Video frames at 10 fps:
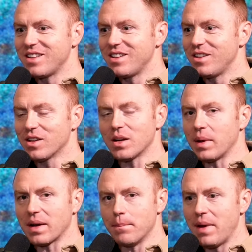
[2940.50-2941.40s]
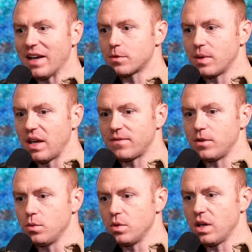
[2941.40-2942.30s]
you're going to make a mess if
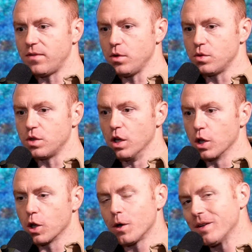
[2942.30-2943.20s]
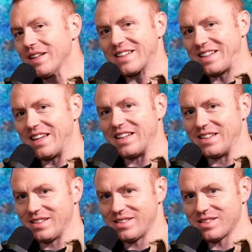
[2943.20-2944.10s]
you if you learn the
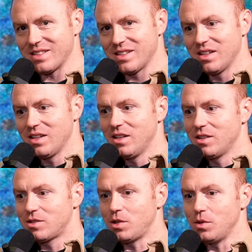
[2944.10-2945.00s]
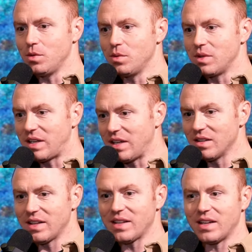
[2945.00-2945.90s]
keys to
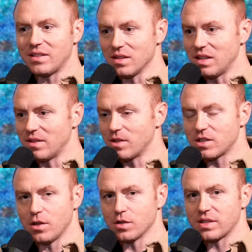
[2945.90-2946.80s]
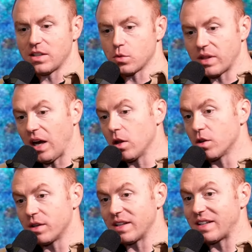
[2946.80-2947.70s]
healing and deliverance and those things without
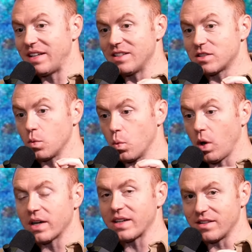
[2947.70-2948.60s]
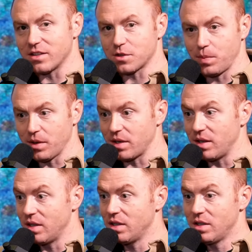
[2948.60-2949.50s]
learning the keys to walking in the spirit
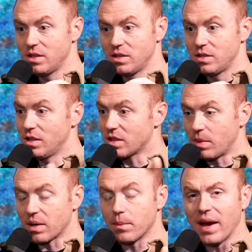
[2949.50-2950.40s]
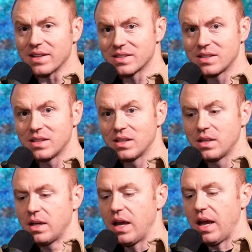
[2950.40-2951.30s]
yeah. you're going to make a mess
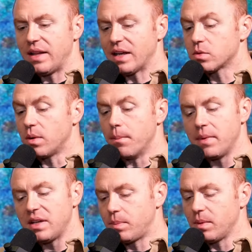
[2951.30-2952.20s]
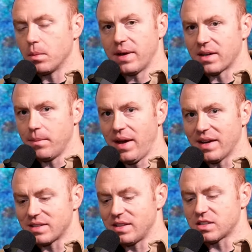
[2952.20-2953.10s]
Absolutely. and that's why many people make a
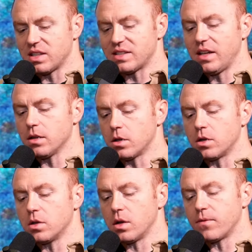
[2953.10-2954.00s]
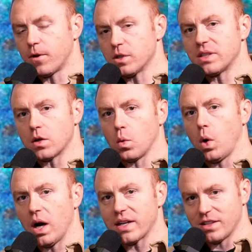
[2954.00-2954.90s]
mess is because they didn't learn first how to
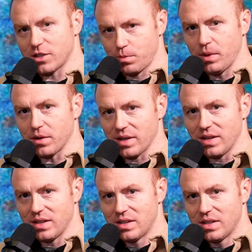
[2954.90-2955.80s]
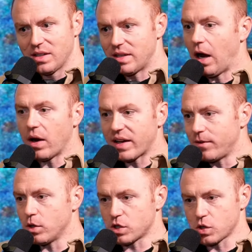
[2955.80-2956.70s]
walk in the spirit now i give
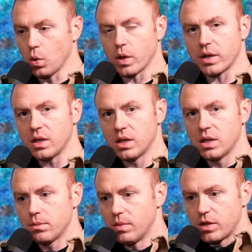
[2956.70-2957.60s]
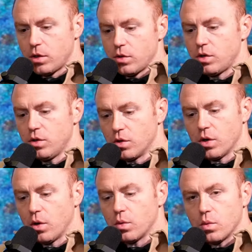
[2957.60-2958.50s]
you a sword but you you don't
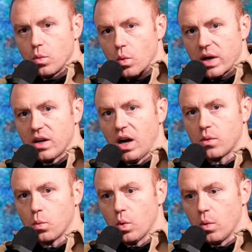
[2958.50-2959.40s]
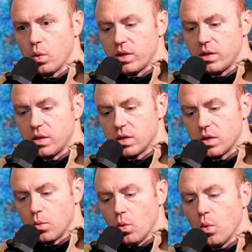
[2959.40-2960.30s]
know what God what would
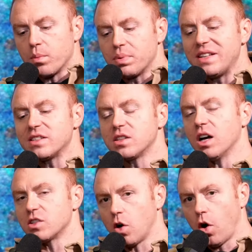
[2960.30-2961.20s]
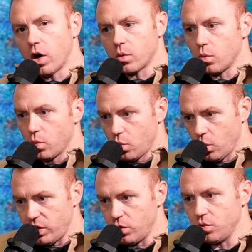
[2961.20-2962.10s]
what would please God's heart
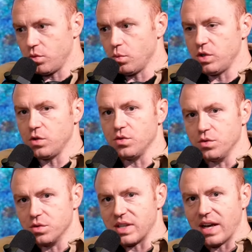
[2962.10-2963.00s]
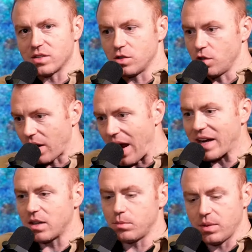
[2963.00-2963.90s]
when you when you use that. So you're
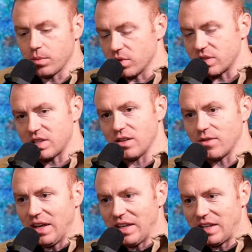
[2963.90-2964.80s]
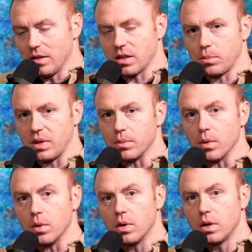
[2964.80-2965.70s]
hacking people instead of healing
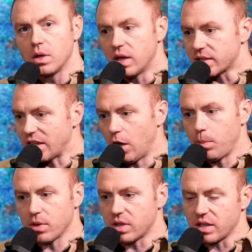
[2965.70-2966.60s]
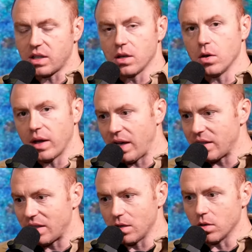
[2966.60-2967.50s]
people. A scalpel can kill and
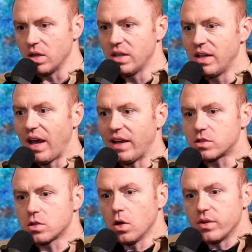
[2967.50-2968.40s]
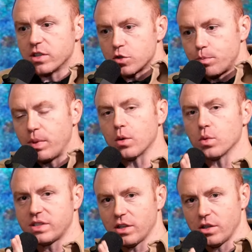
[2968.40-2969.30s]
heal. And so the spirit will
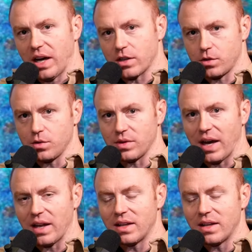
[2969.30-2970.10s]
tell you how to do that.